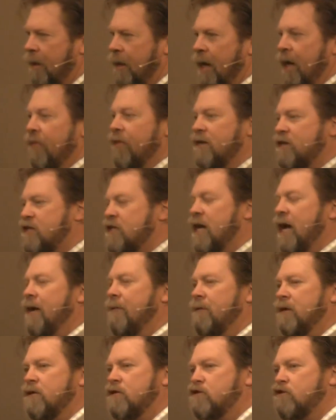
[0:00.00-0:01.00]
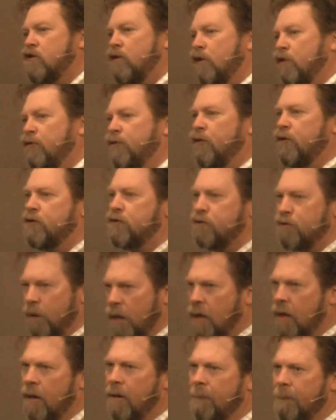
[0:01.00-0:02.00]
And the same is true for
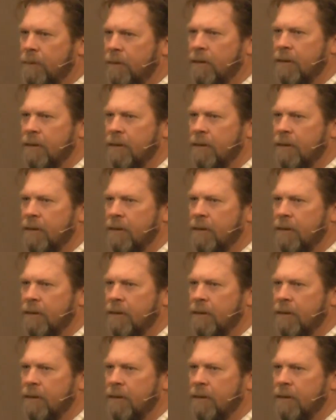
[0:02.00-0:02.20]
Trump.